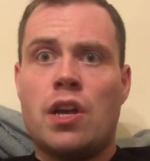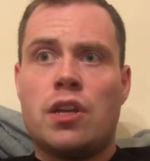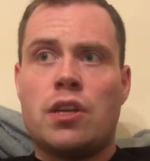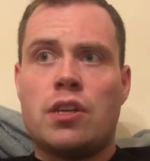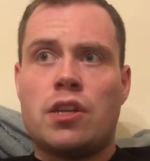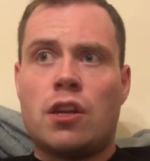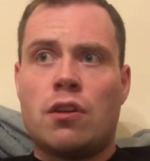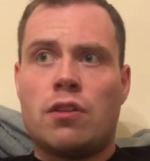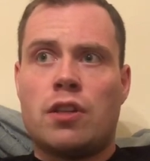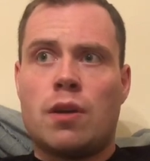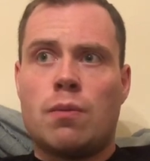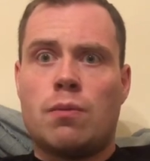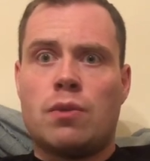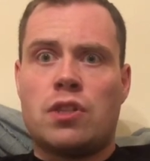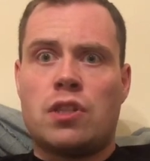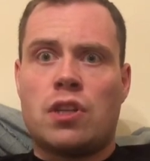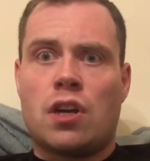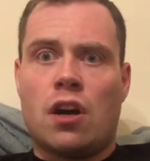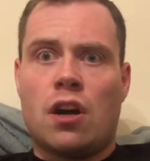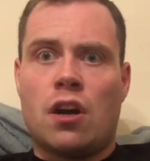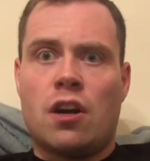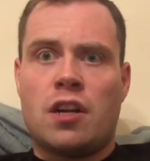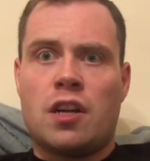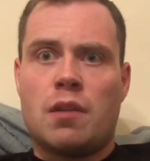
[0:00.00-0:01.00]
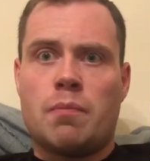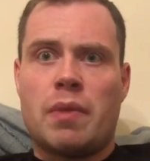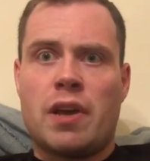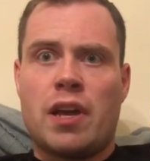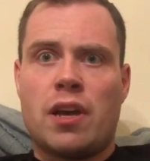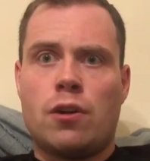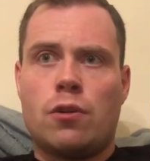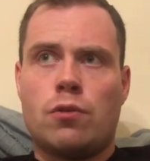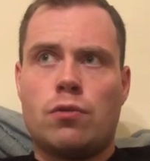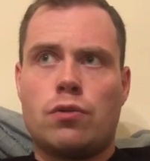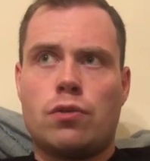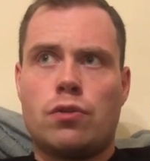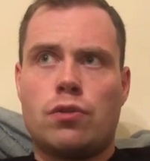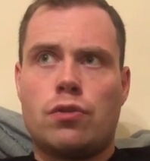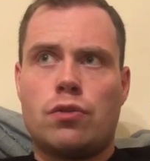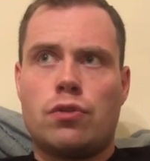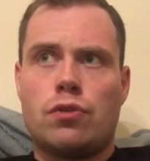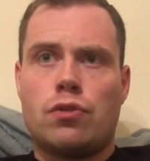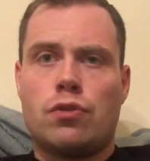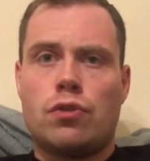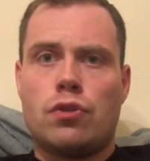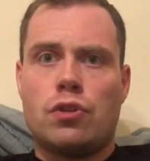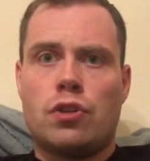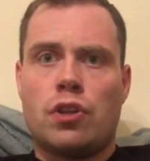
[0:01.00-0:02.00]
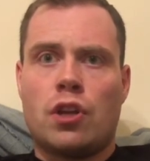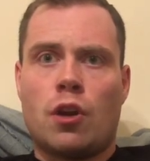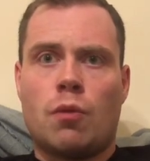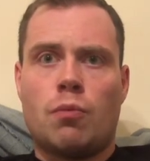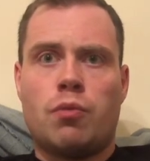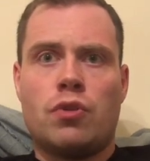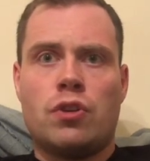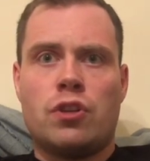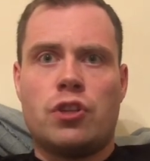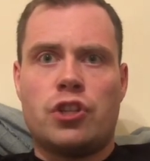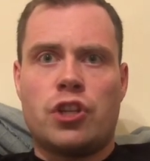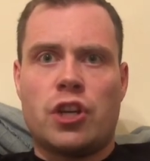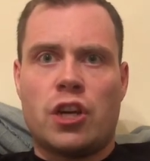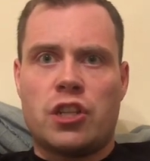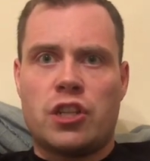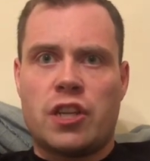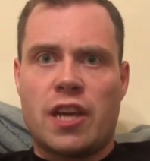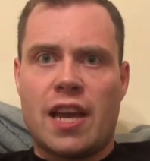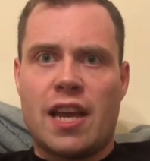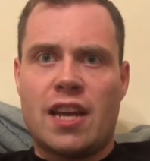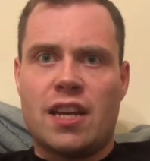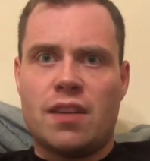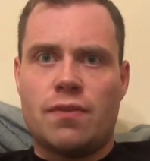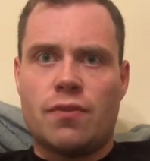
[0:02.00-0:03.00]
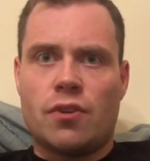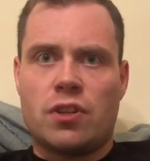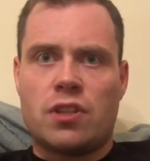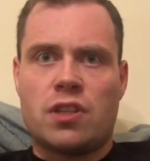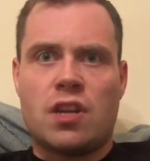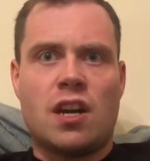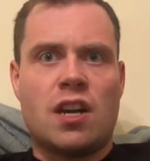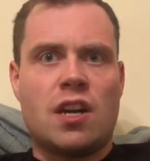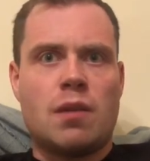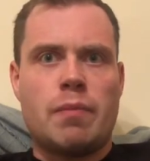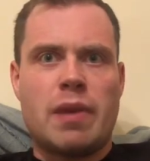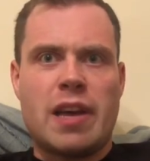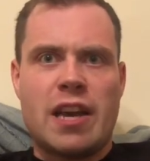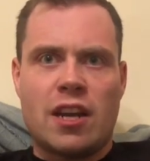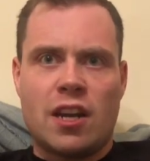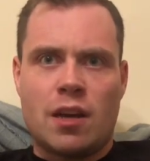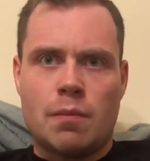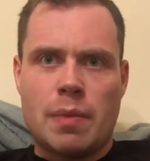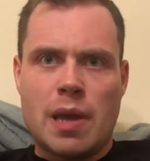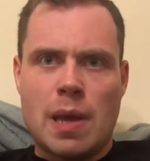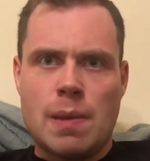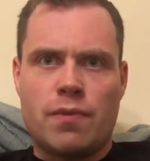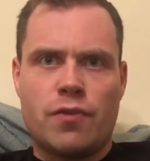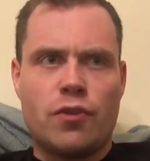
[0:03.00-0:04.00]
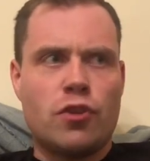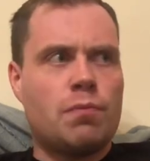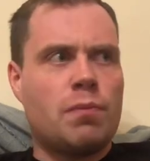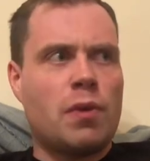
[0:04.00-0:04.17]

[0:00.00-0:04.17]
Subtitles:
You know, there was talk about, you know, putting Josh Kelly versus Conor Benn on pay-per-view.